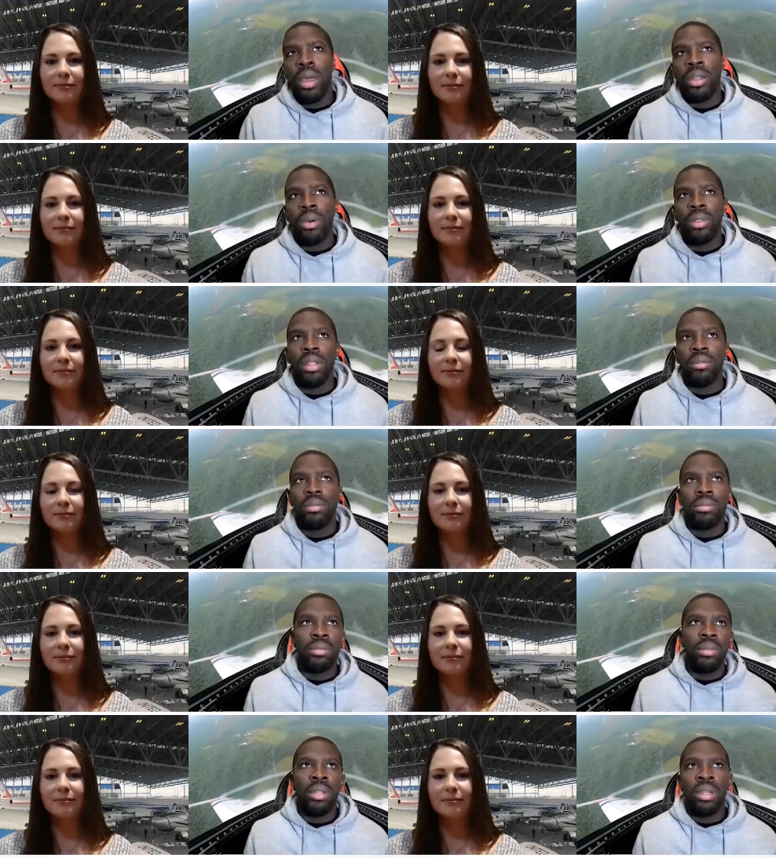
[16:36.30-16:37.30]
Speaker 1: know that,
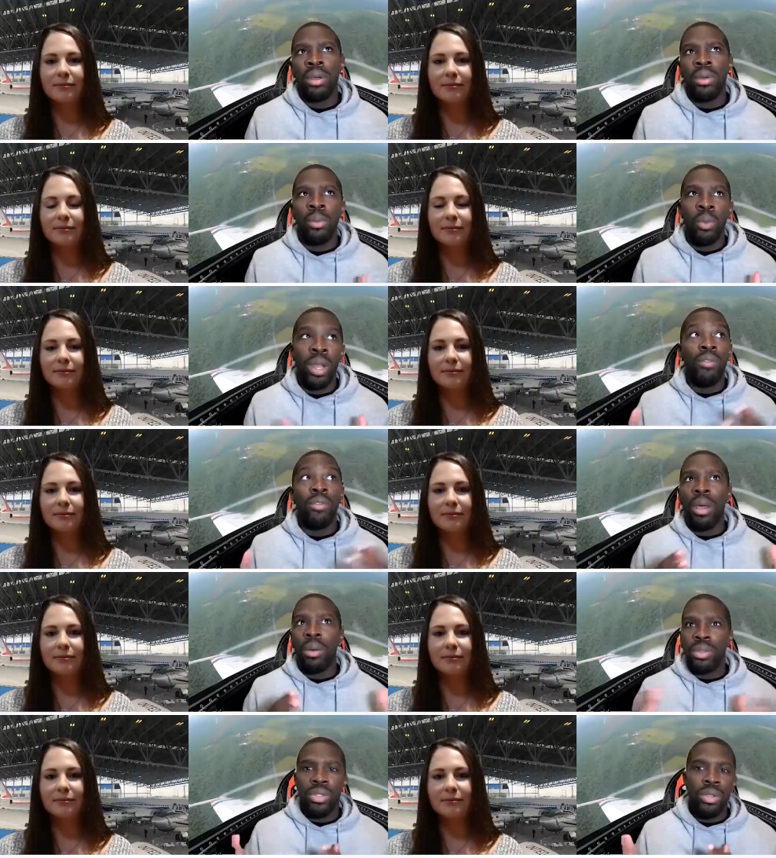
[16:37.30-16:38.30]
you know, whatever I
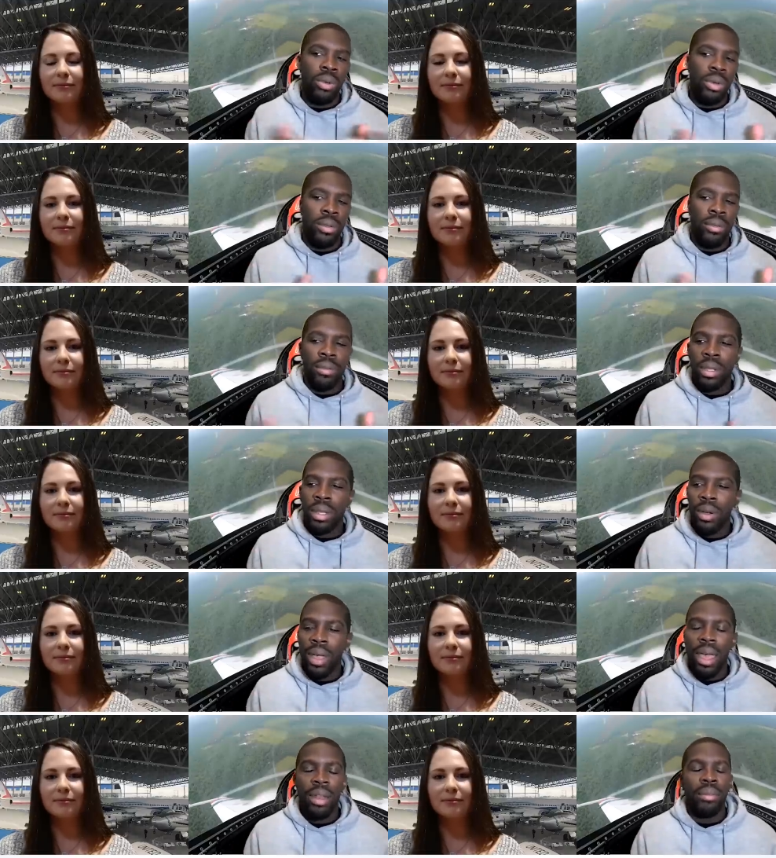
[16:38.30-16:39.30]
was doing, you know,
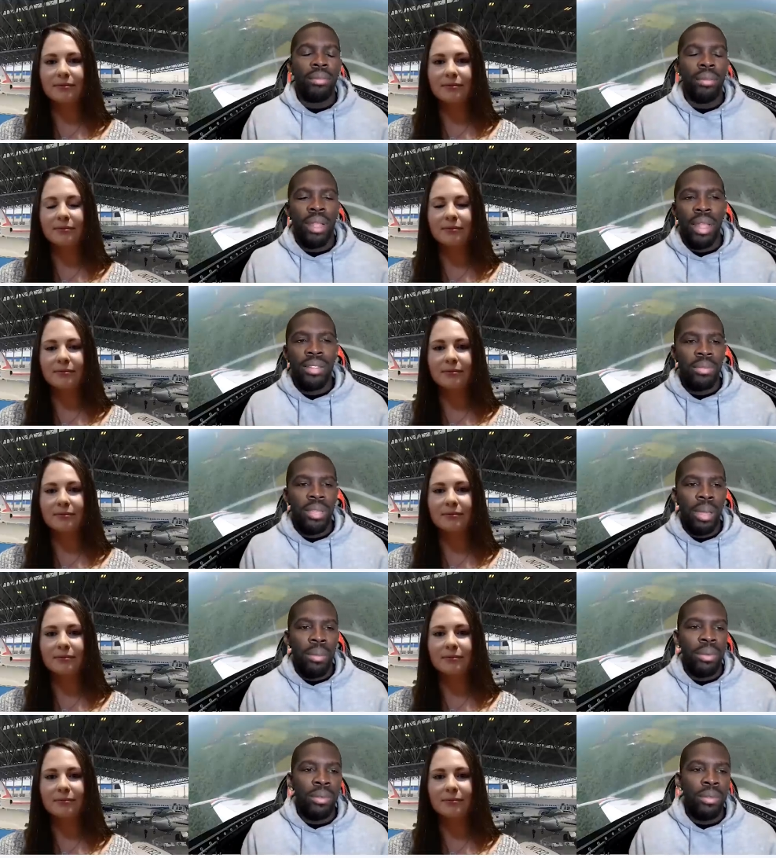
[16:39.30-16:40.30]
had a, had some type
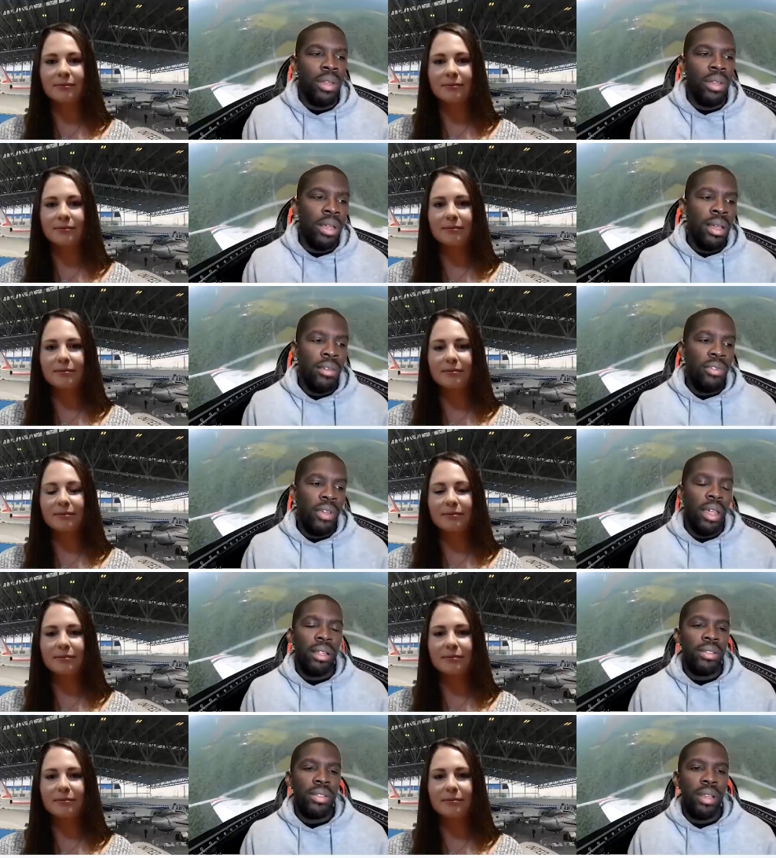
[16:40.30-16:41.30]
of
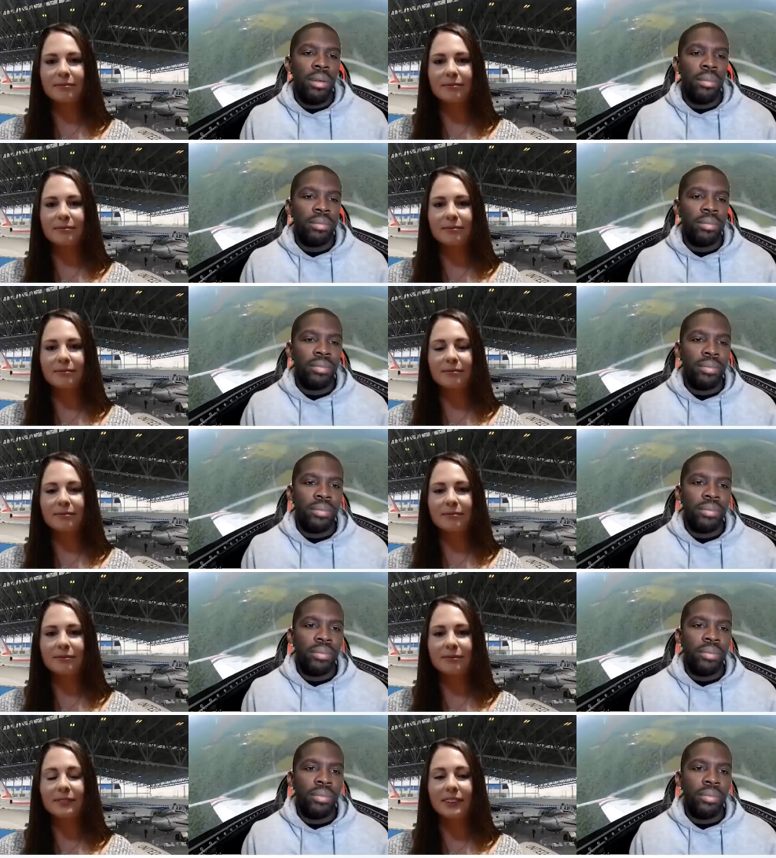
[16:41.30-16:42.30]
effect. So
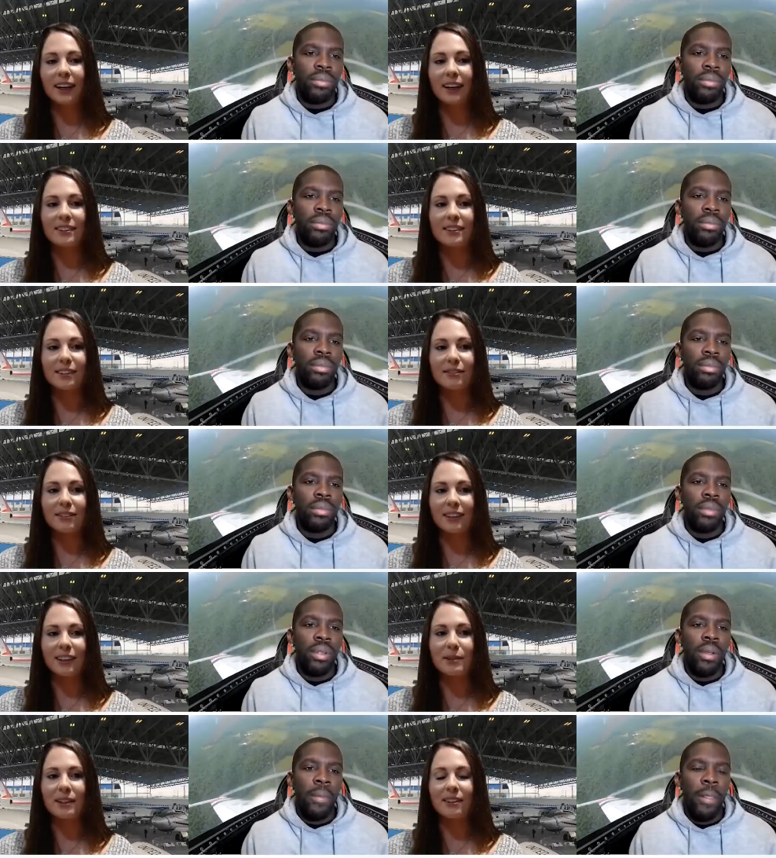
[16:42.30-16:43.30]
Speaker 2: yeah, definitely. I
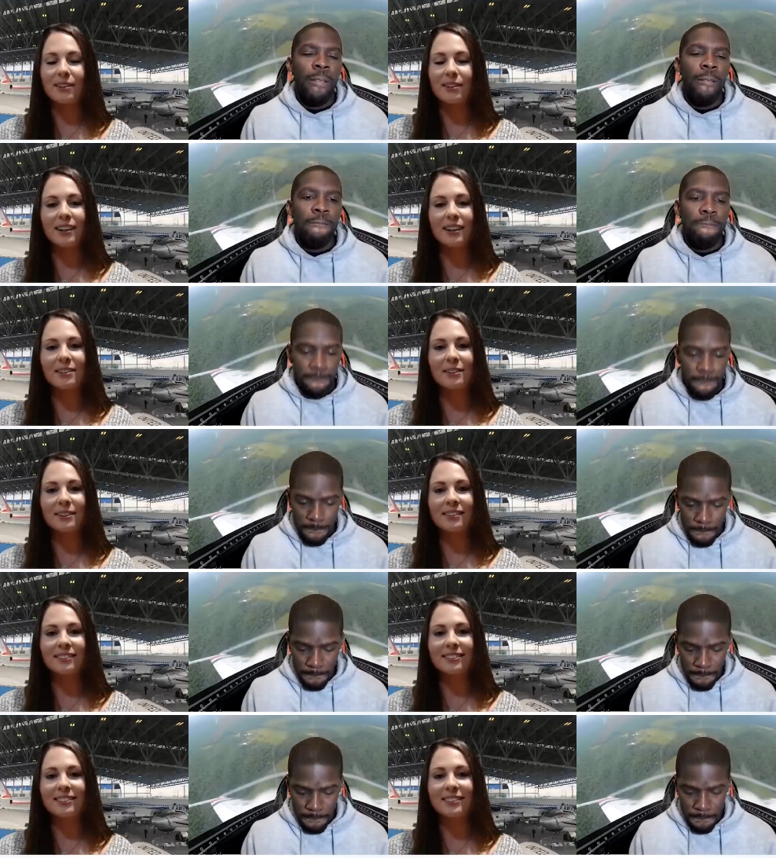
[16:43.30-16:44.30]
mean, you kind of
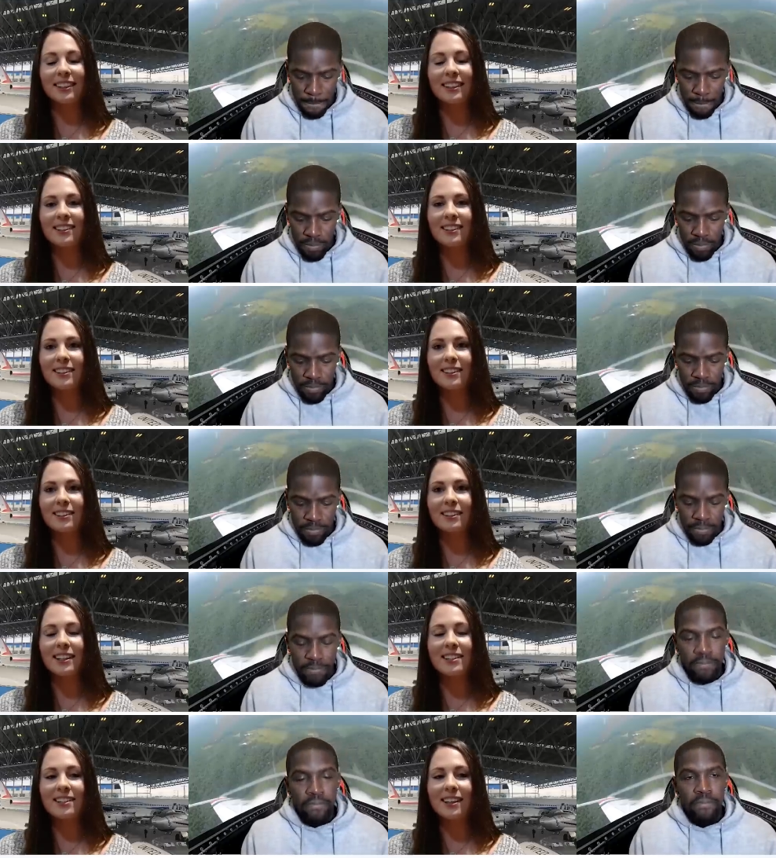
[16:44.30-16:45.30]
learn getting the
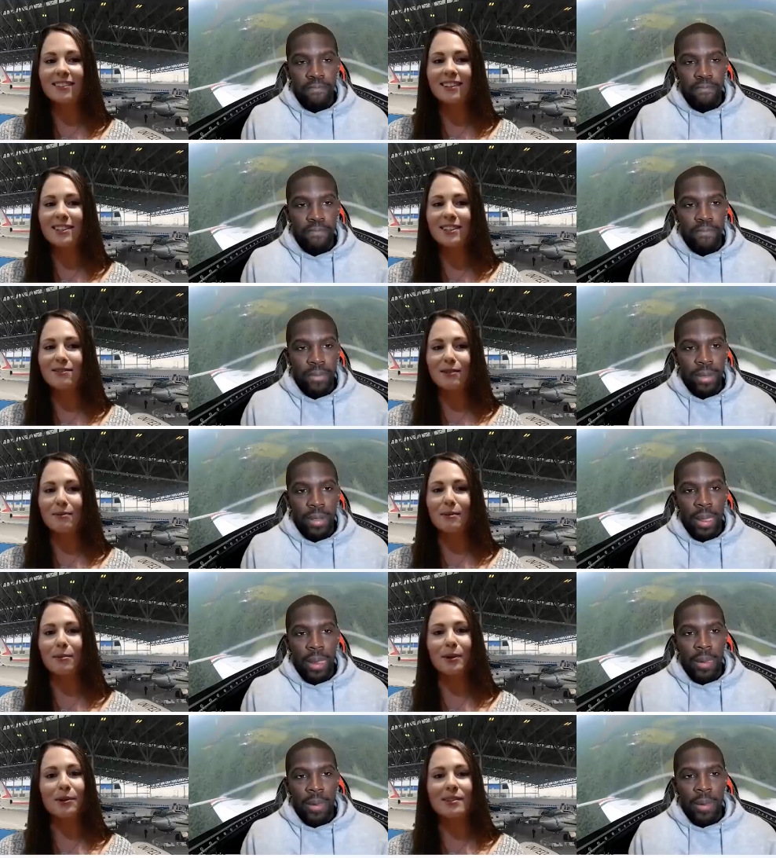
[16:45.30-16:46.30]
inside lesson from the
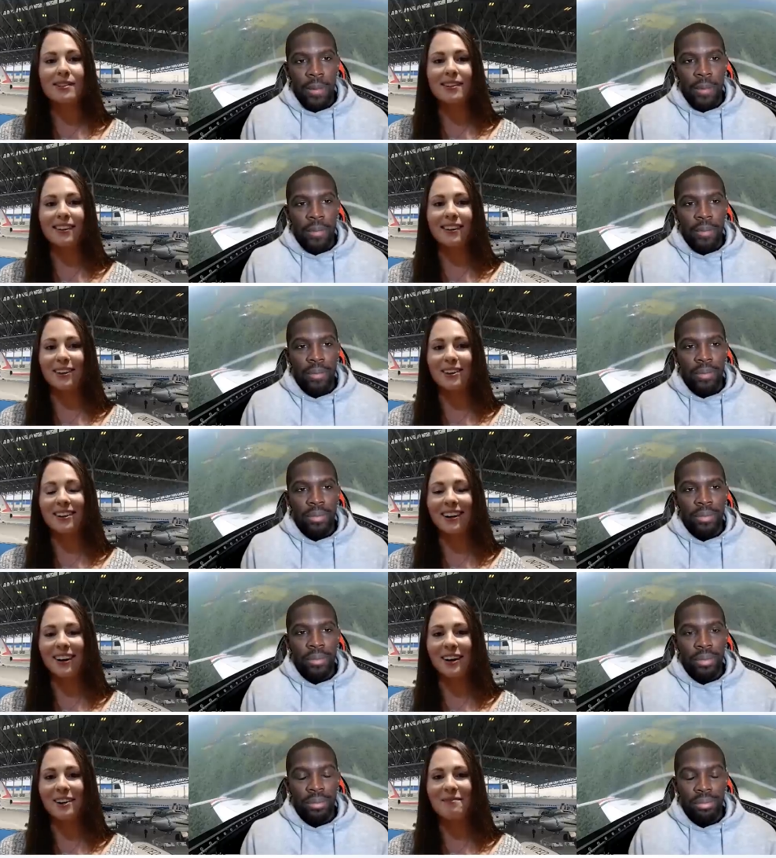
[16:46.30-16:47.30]
pros there
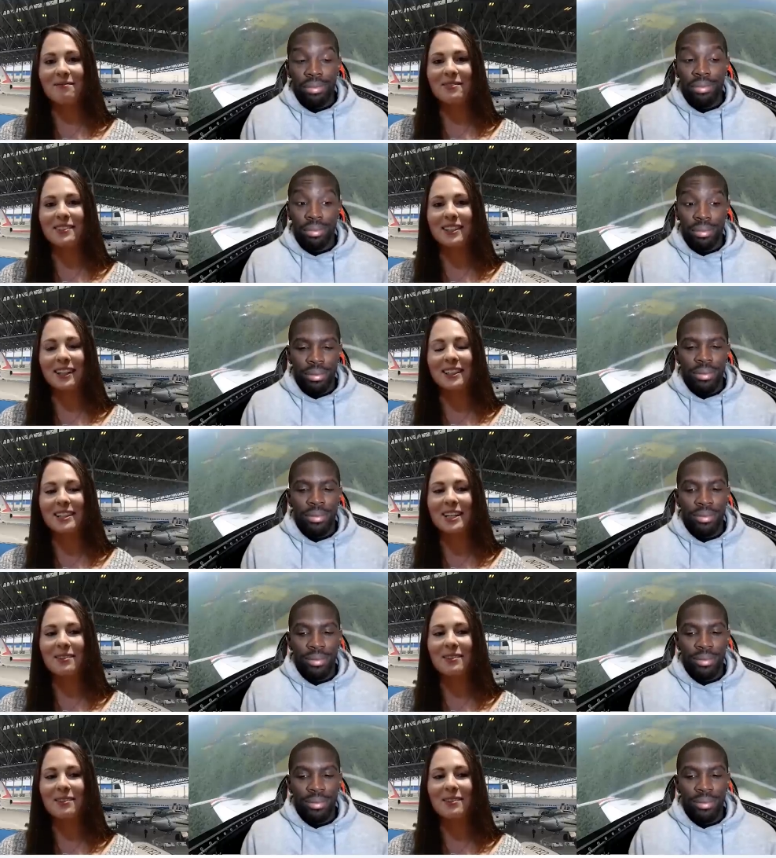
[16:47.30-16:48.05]
um, to kind of take